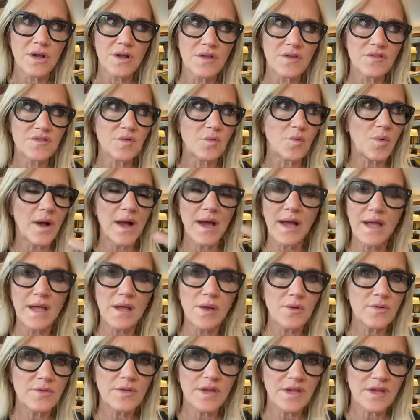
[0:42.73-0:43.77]
So why
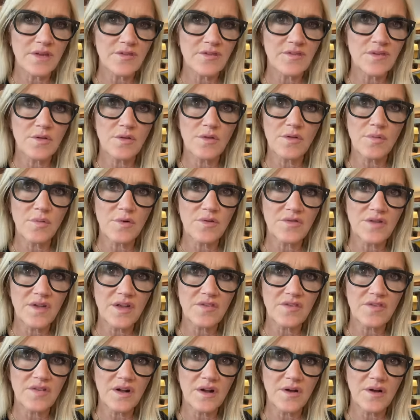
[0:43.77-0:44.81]
only consider the worst
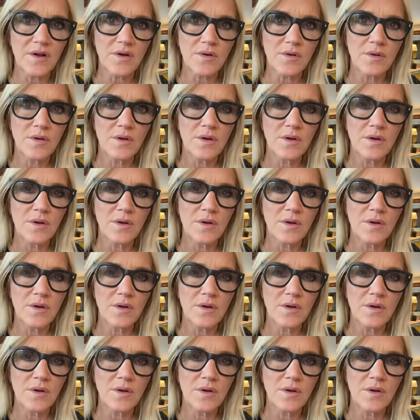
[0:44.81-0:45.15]
case scenario?